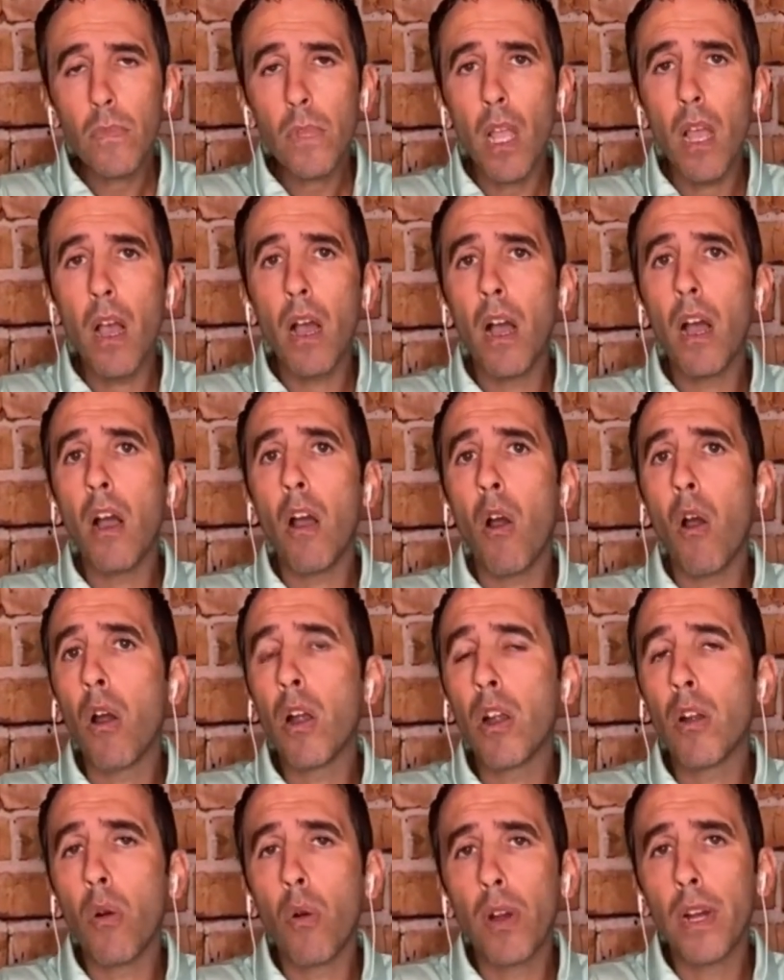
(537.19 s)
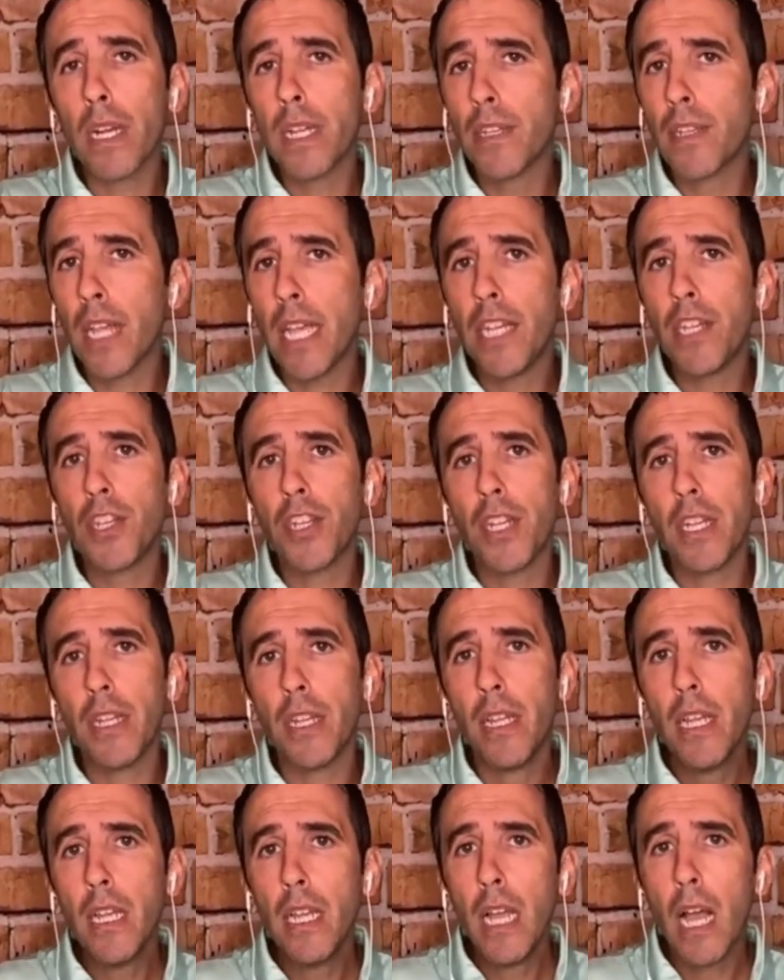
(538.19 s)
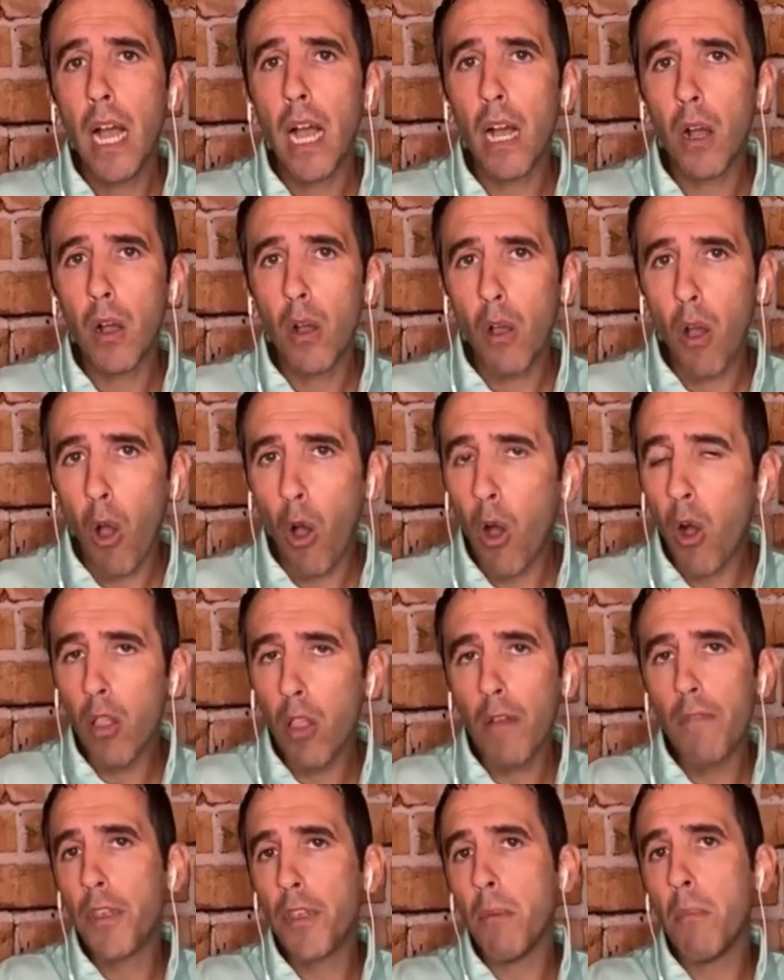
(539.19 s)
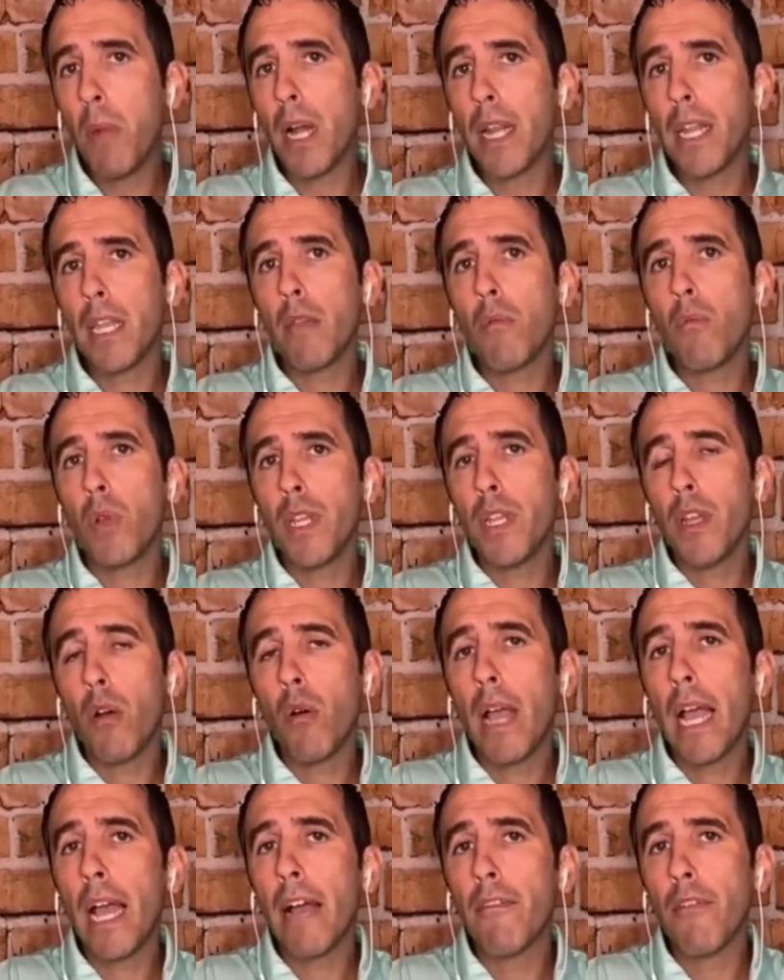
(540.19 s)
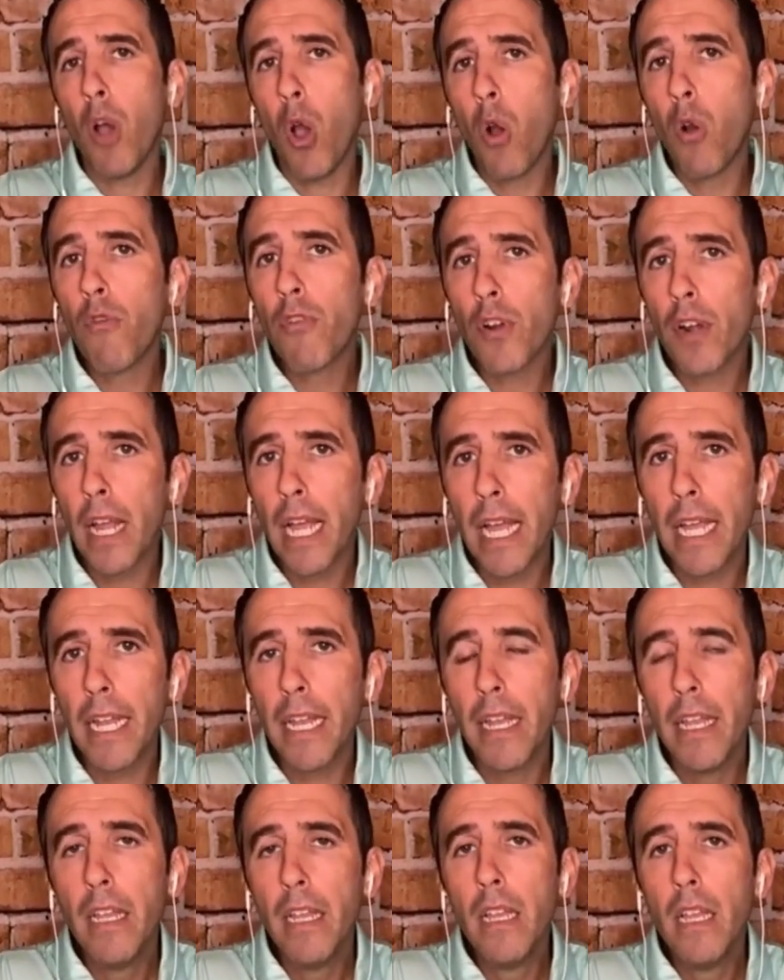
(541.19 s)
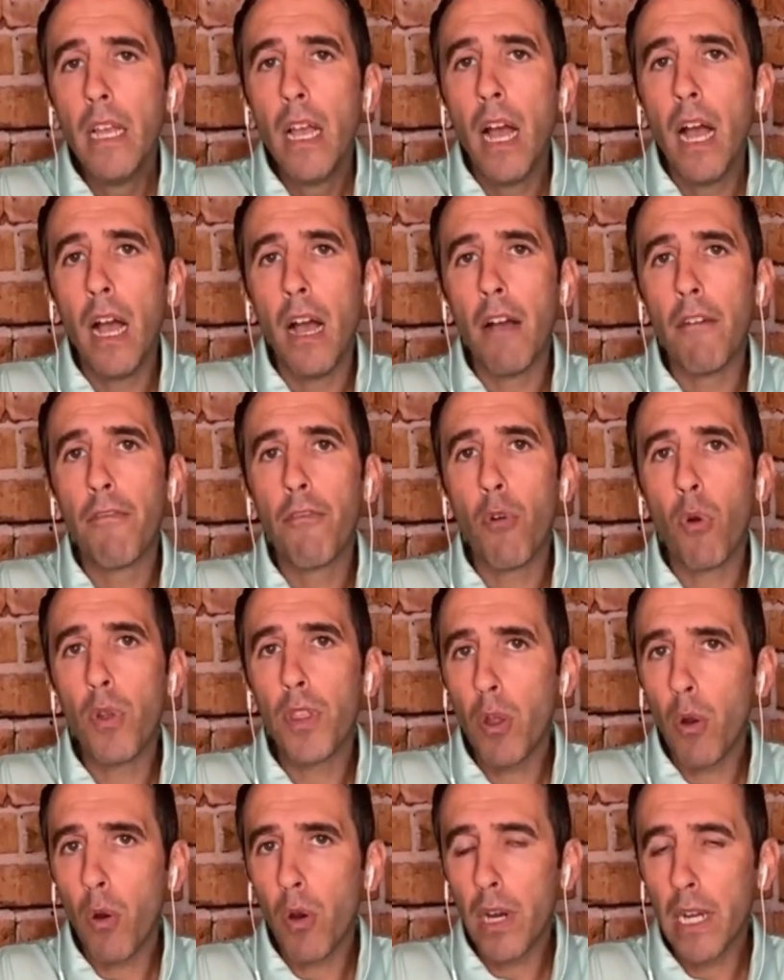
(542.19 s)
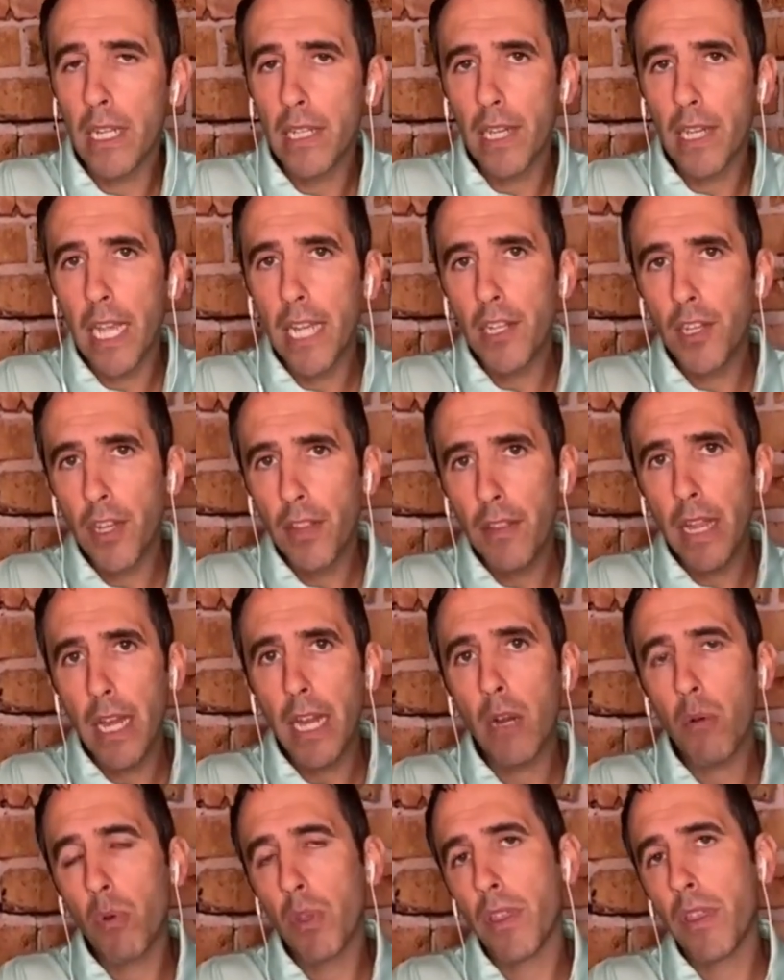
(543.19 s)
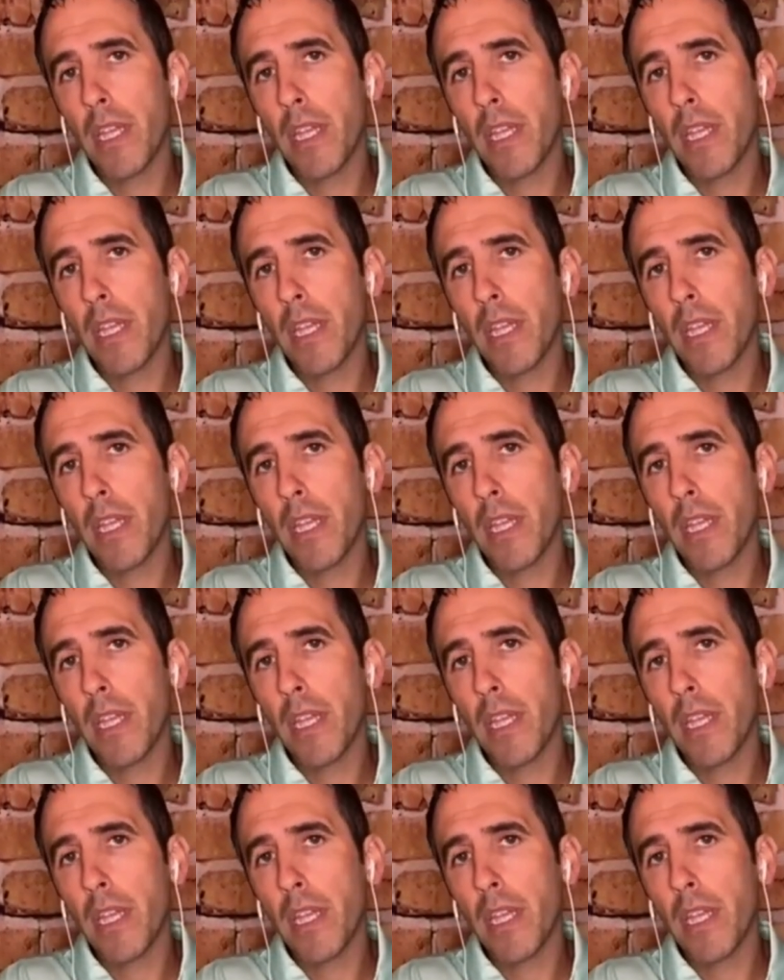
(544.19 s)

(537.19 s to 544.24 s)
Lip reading: Our organization, all of the money, we don't have overhead for the organization there with